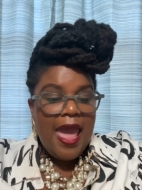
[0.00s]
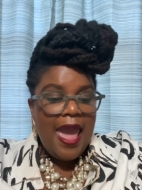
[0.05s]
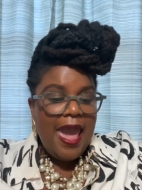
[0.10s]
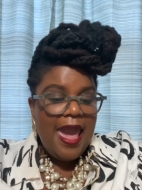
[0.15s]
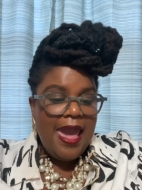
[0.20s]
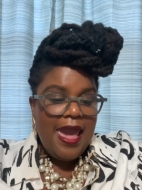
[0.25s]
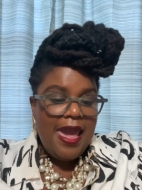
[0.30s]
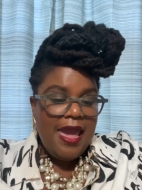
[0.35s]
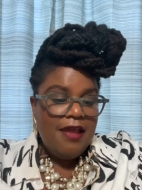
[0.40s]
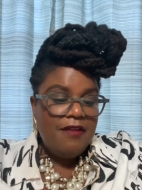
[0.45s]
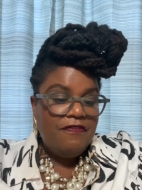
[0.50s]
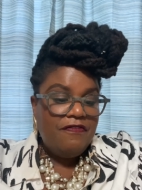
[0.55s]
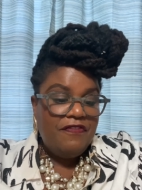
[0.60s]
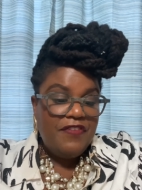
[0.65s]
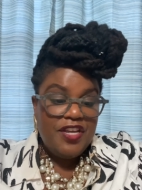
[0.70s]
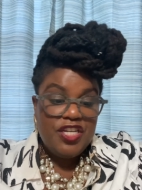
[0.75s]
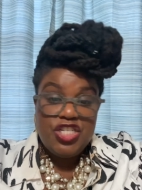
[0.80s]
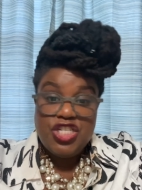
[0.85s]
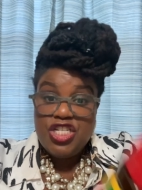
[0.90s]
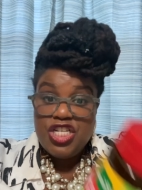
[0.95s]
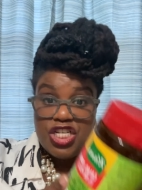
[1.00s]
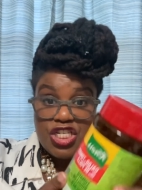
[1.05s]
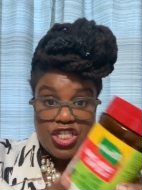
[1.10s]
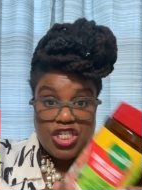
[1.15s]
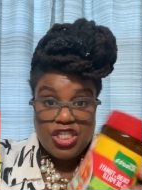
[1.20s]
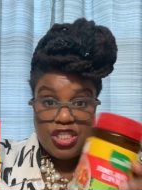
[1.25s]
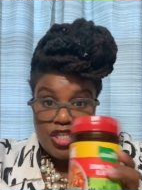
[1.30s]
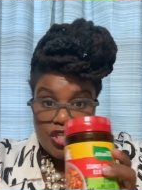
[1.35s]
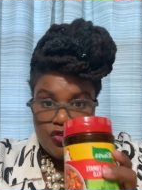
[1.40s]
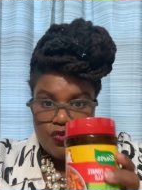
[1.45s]
and fish
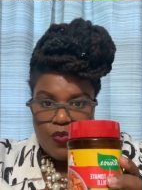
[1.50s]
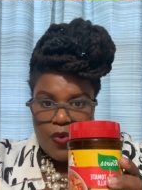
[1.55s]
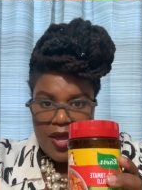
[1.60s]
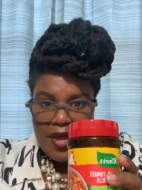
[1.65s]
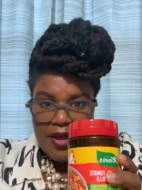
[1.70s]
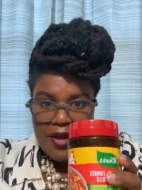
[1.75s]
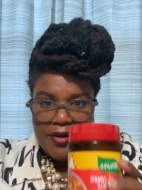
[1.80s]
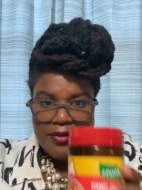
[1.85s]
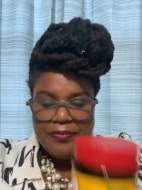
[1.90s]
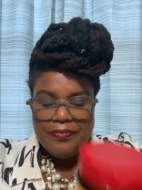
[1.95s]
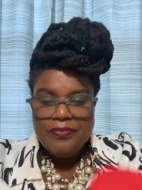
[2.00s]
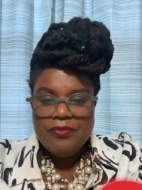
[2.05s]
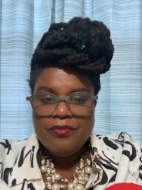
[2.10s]
dishes as well.